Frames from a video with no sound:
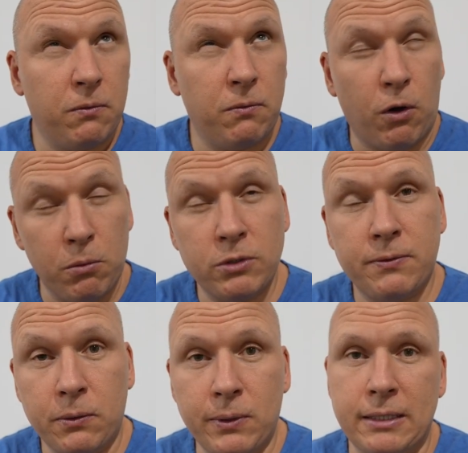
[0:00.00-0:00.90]
almost
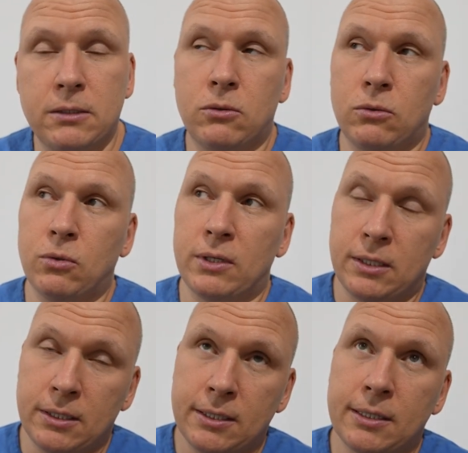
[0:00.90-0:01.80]
3 weeks to
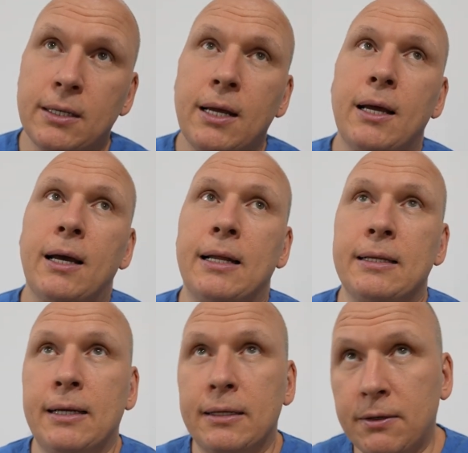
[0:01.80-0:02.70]
return
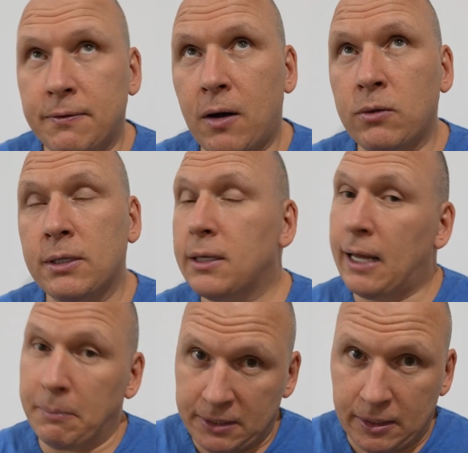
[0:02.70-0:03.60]
and get refunded, and
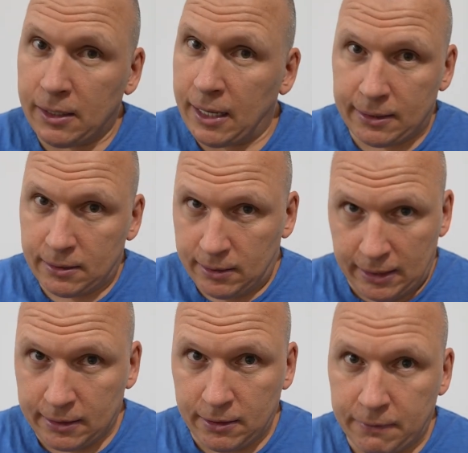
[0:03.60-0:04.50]
I'm still not
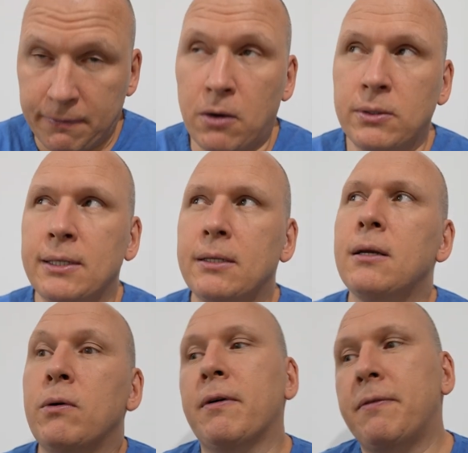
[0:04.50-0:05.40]
yet refunded
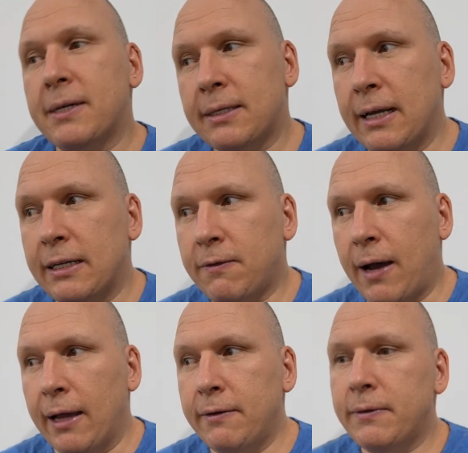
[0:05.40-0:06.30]
with the first
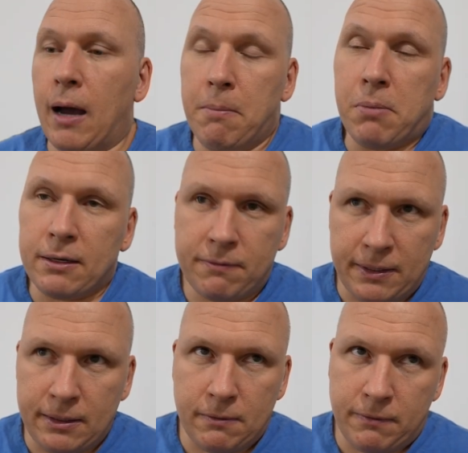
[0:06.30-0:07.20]
X5. I bought
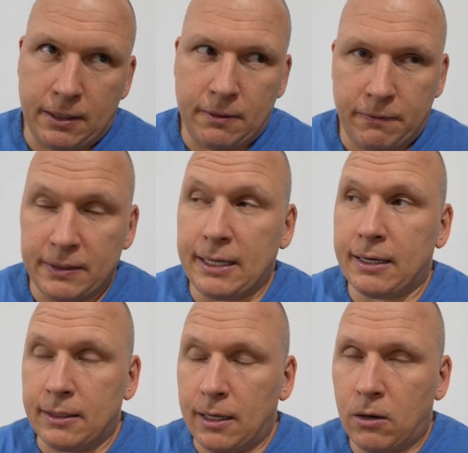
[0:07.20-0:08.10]
the
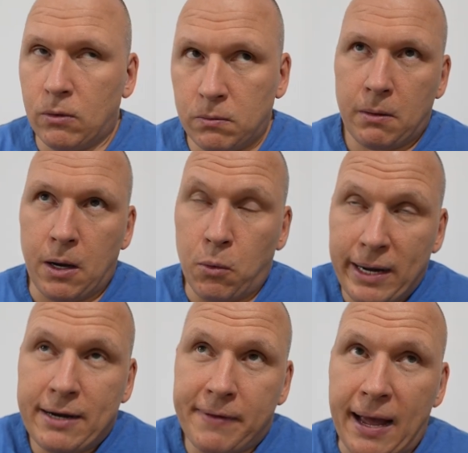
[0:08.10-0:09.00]
second now,
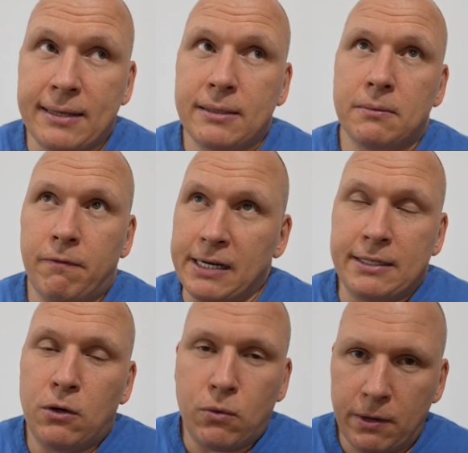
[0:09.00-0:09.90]
aware that there is
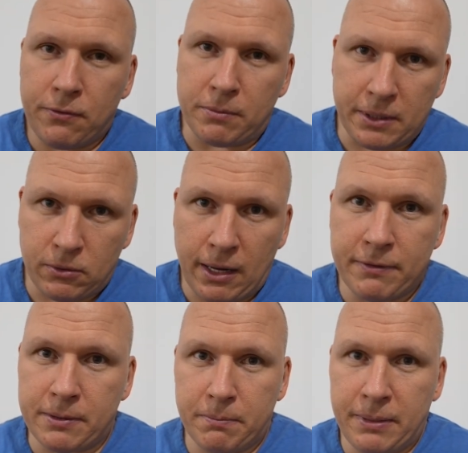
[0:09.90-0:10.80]
no way for me to
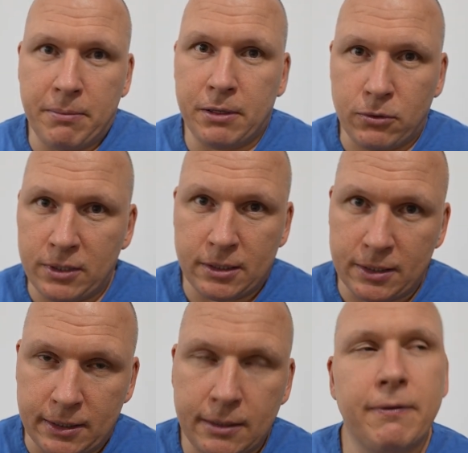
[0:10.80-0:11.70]
ever be able to
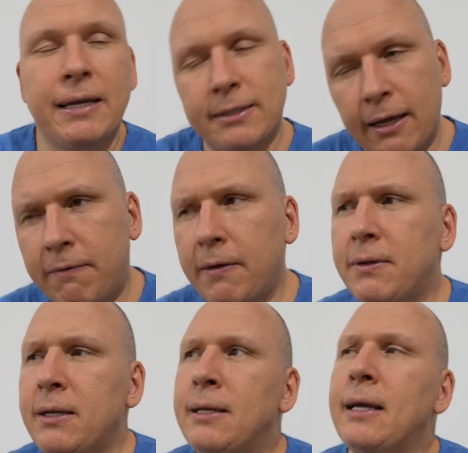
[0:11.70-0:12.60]
return it. They say
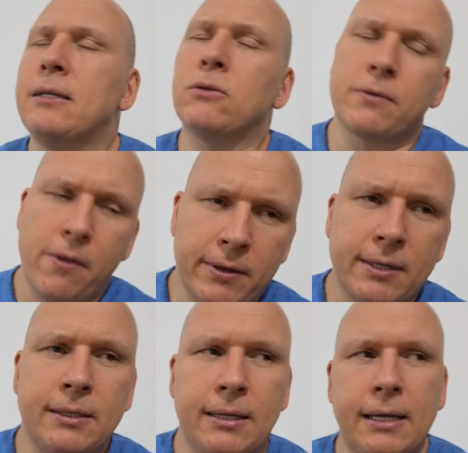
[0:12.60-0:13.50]
15 days or
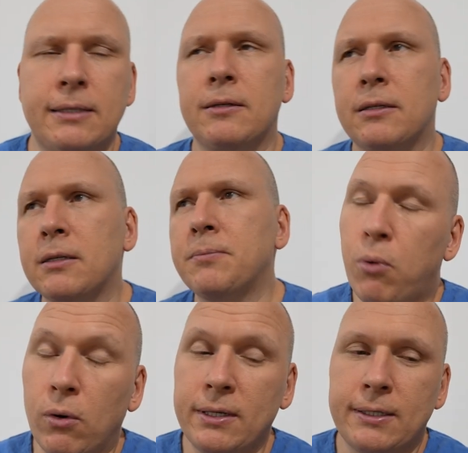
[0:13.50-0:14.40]
30 days return
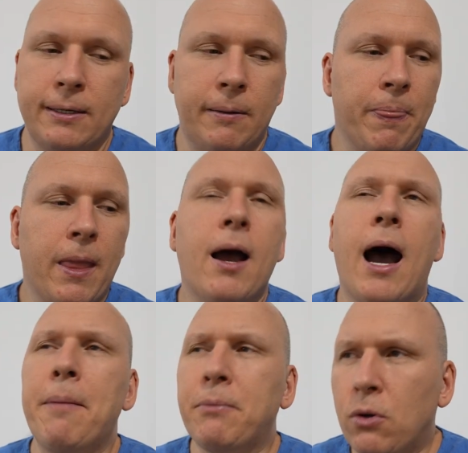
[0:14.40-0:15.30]
policy.
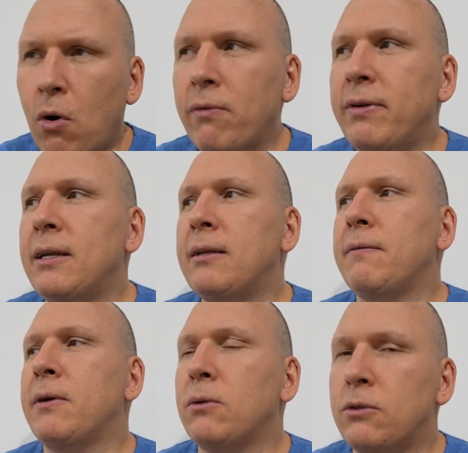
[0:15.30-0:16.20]
I'm
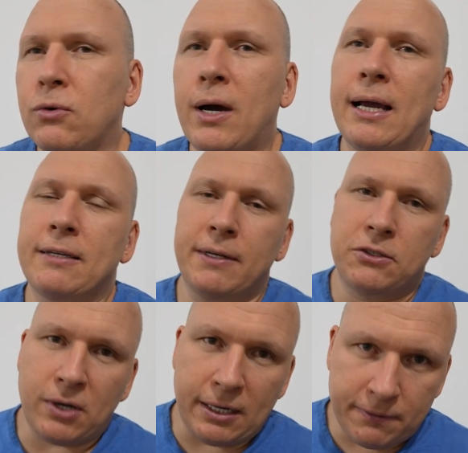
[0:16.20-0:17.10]
confident they will try, as they
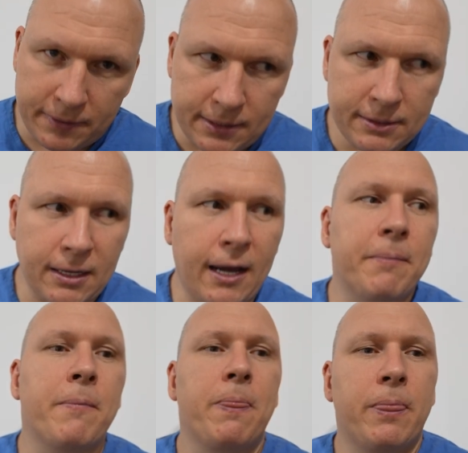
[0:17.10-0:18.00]
tried first
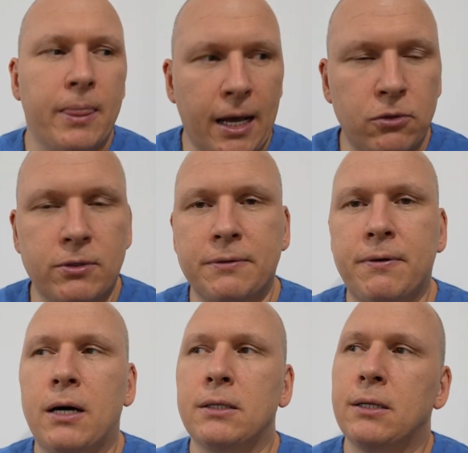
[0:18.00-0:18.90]
time, not to
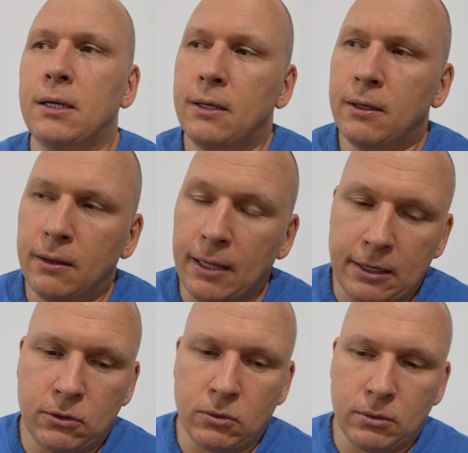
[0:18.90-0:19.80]
refund,
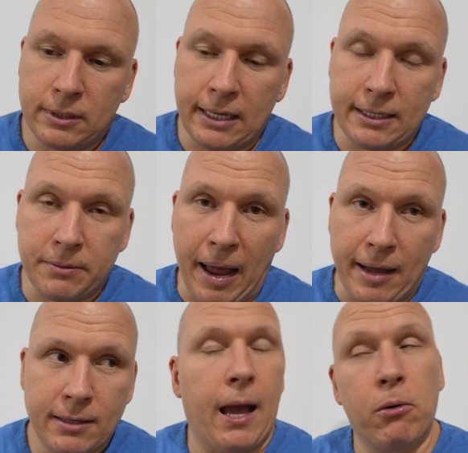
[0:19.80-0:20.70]
not to take it
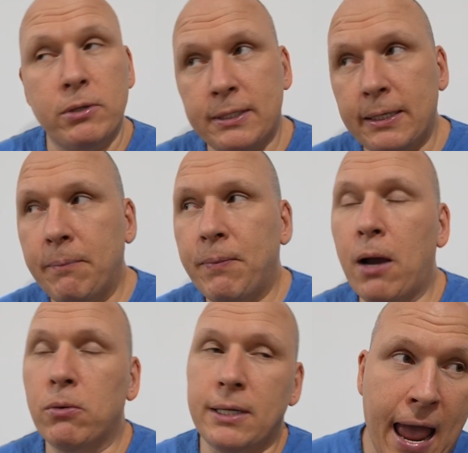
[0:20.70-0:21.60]
back. I will see. I
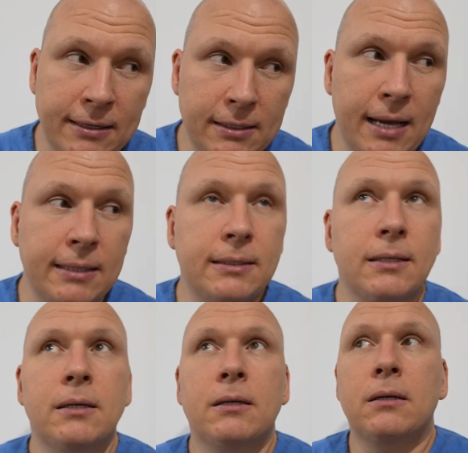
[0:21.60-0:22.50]
will analyze.
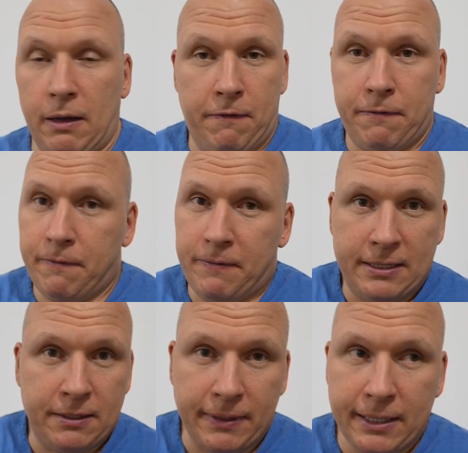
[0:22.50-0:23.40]
If
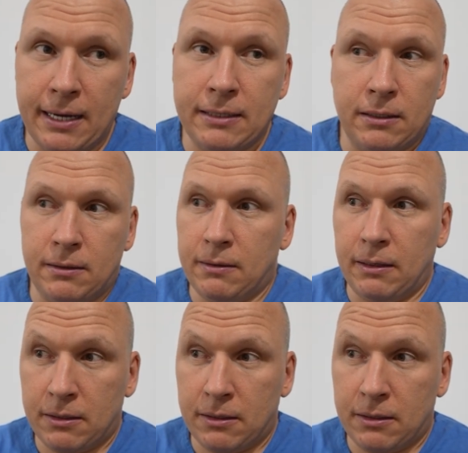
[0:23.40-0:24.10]
this is the case and